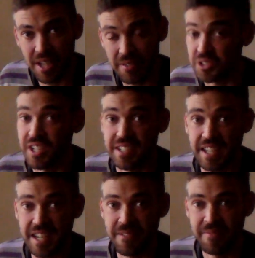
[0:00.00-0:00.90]
Have a great
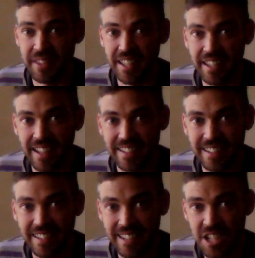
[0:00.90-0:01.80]
day, and
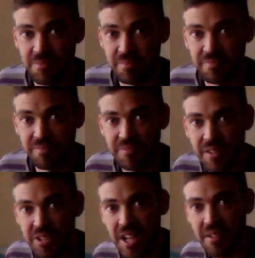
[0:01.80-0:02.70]
yeah, have a
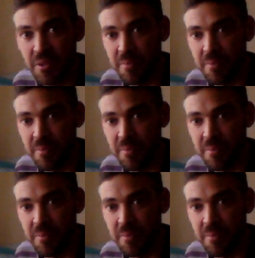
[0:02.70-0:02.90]
good arvo.